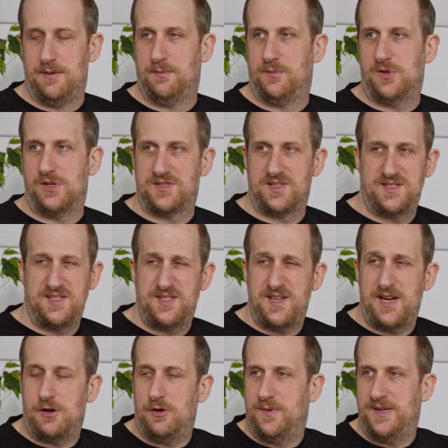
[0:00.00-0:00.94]
processes
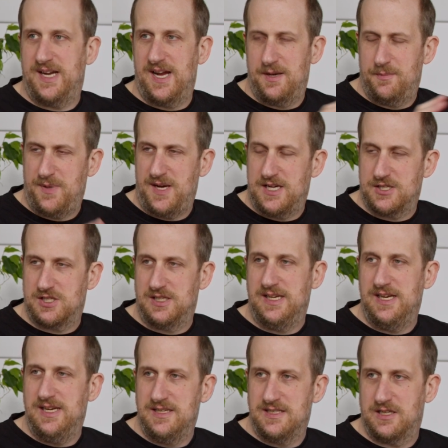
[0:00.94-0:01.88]
they already had
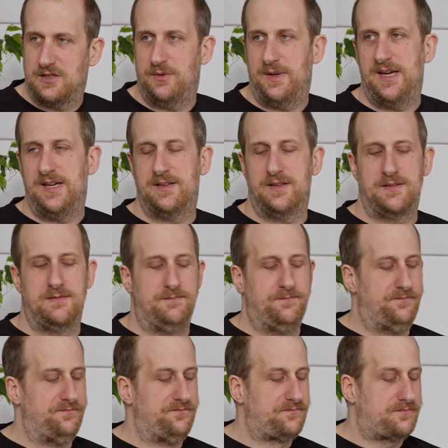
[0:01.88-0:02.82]
partially integrated.
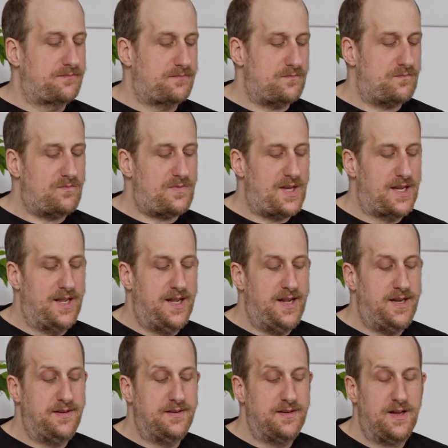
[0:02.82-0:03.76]

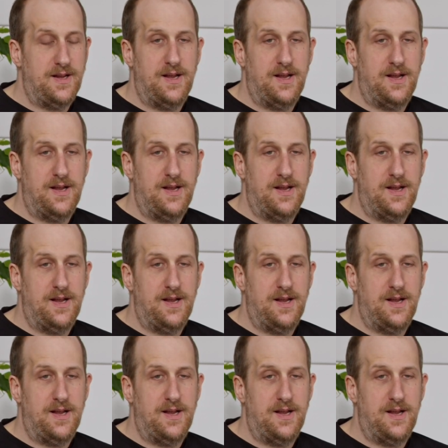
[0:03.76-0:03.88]
And